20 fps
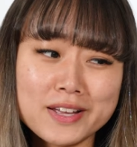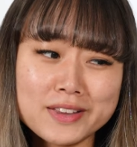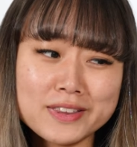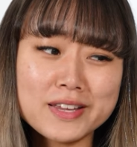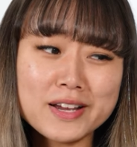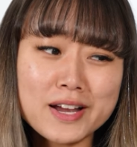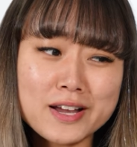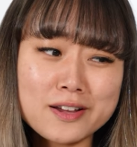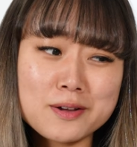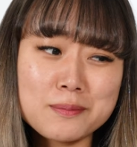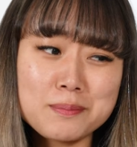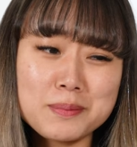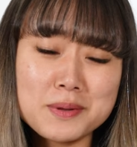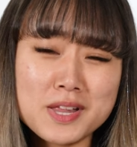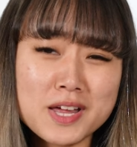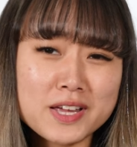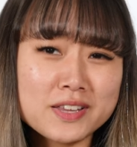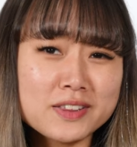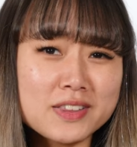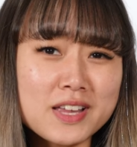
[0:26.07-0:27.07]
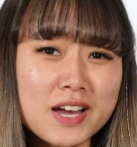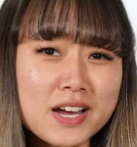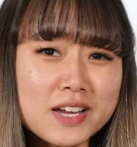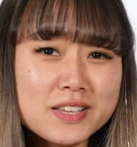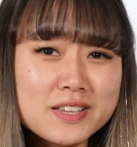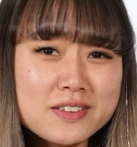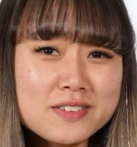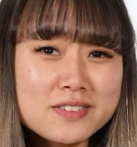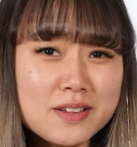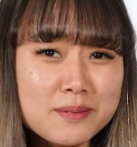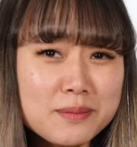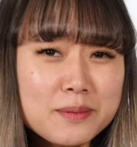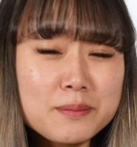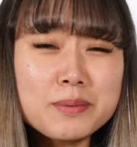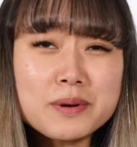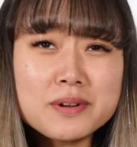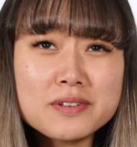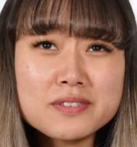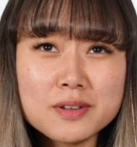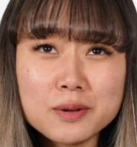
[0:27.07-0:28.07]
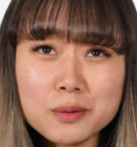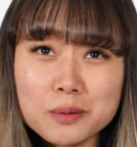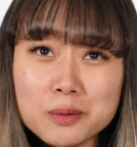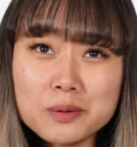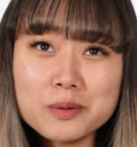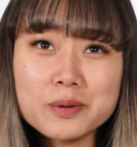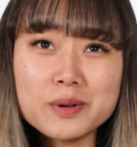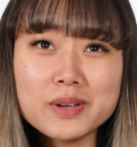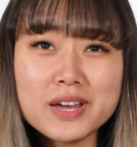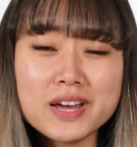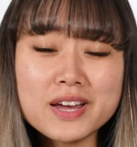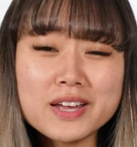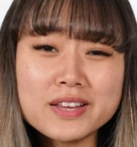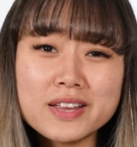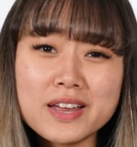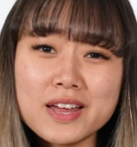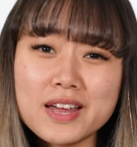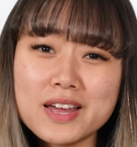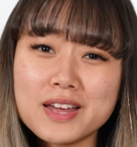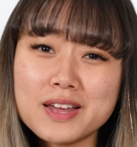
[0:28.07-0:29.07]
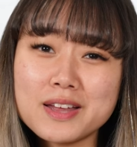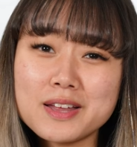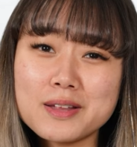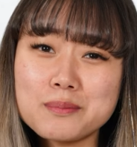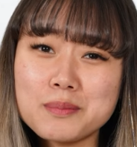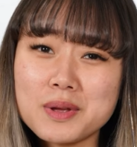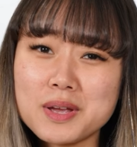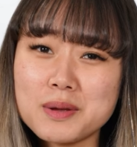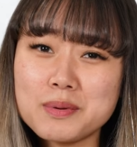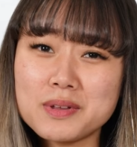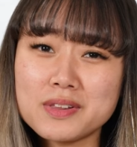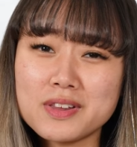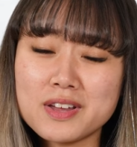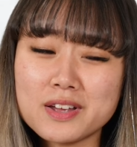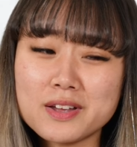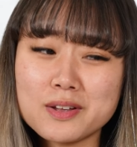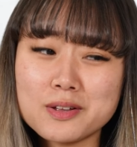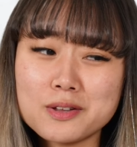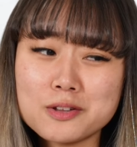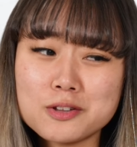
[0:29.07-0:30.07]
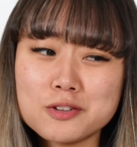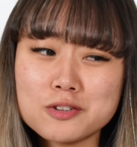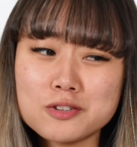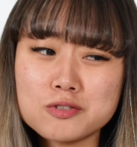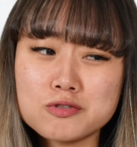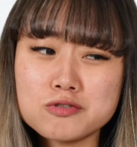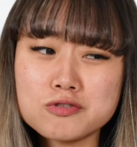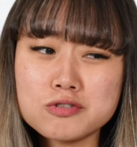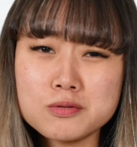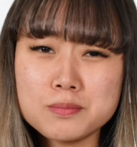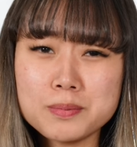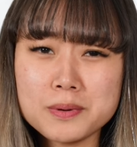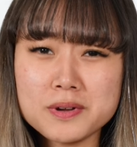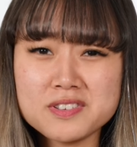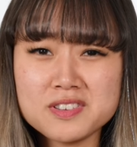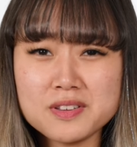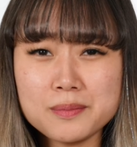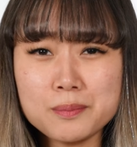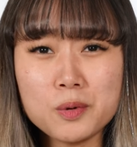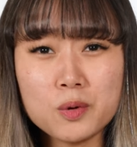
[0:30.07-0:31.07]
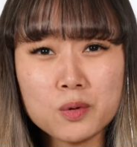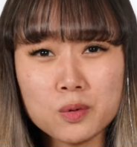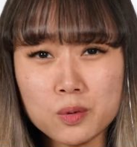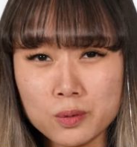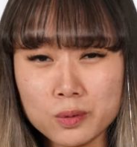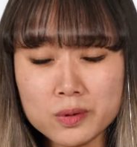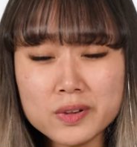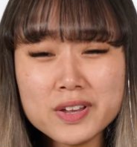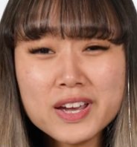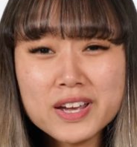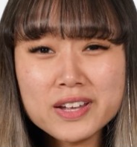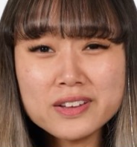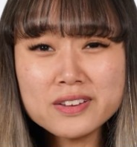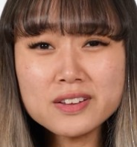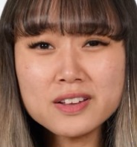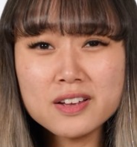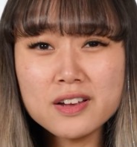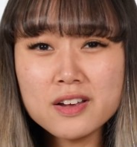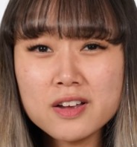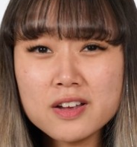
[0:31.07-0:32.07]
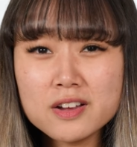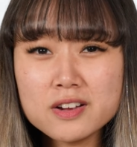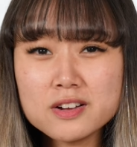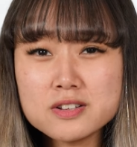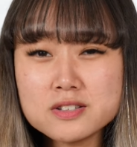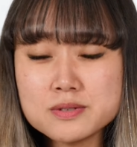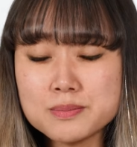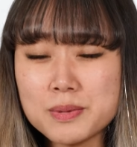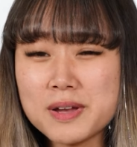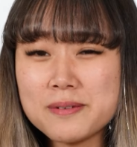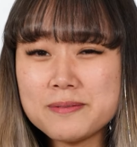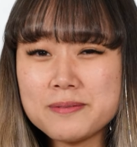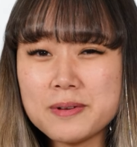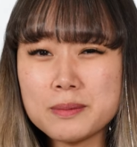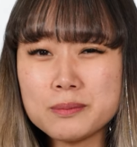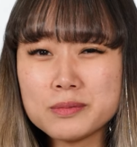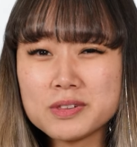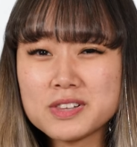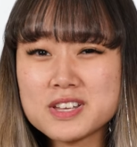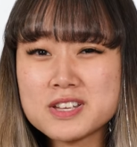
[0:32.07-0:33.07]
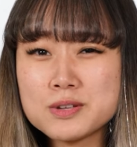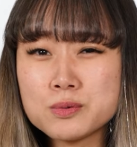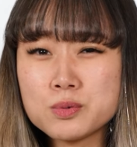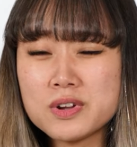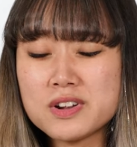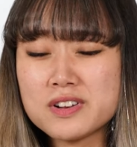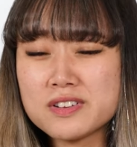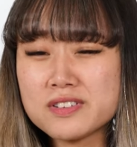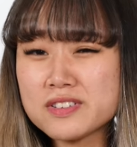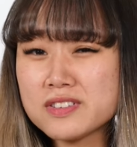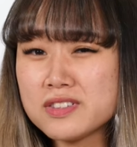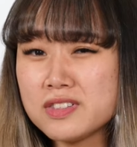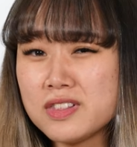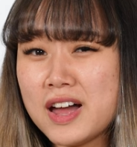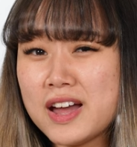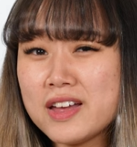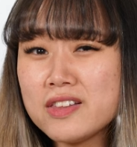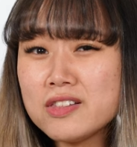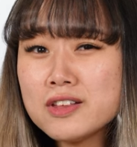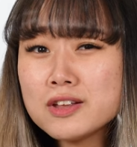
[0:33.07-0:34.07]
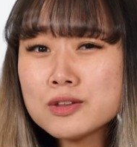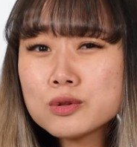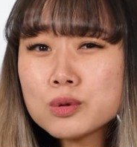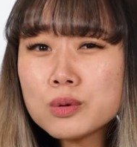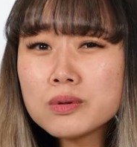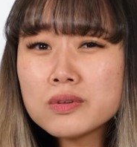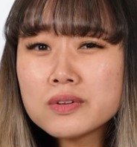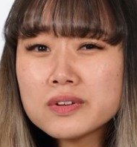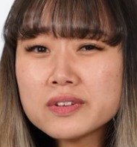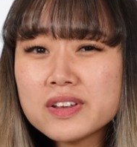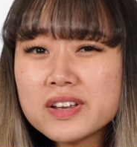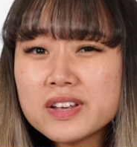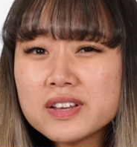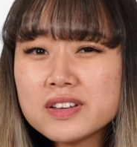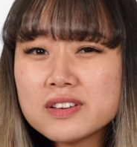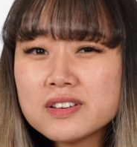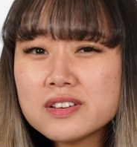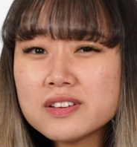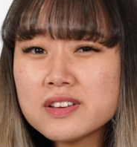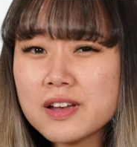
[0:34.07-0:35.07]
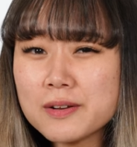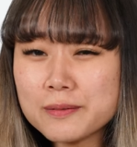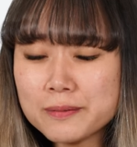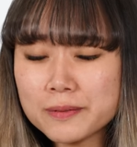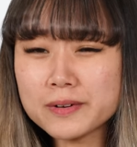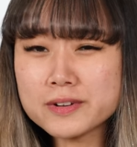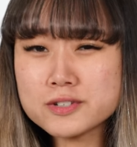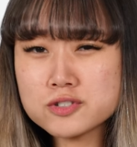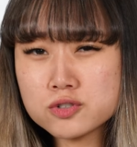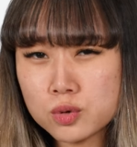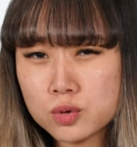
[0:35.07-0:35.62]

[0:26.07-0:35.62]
I think I could be like 97% Korean and maybe like 2% Mongolian, because my family, we're slightly taller than average